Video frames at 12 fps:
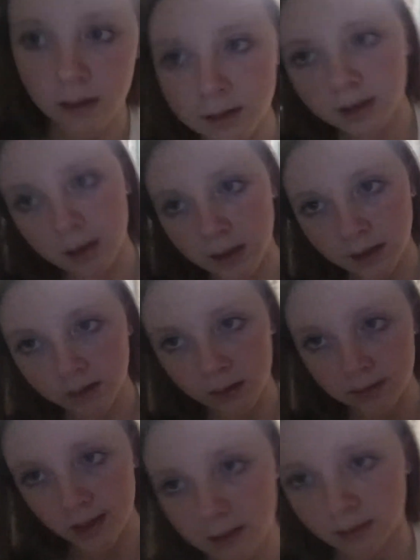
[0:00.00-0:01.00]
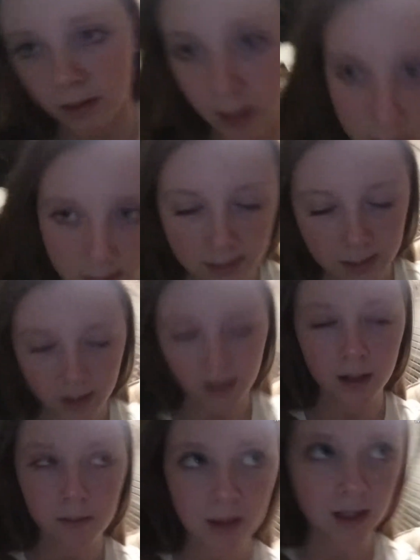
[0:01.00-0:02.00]
10.30 or 10 o'clock
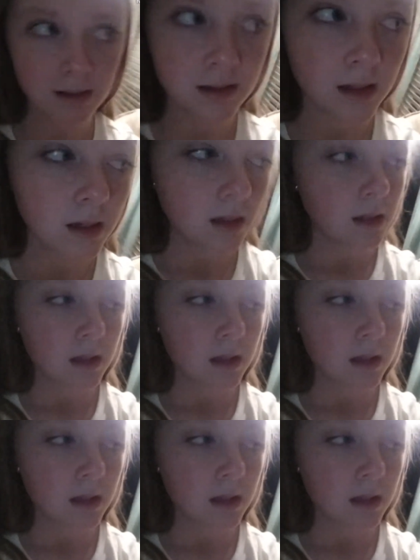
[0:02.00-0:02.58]
tonight because